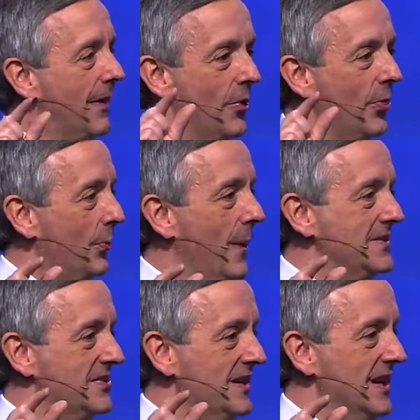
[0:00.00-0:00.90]
by the
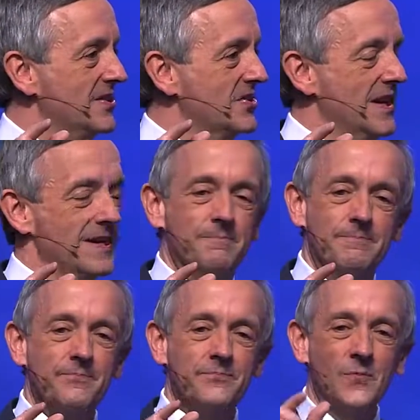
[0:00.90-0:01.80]
threats against
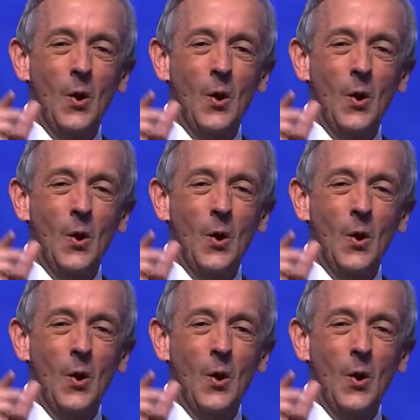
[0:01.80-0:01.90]
him?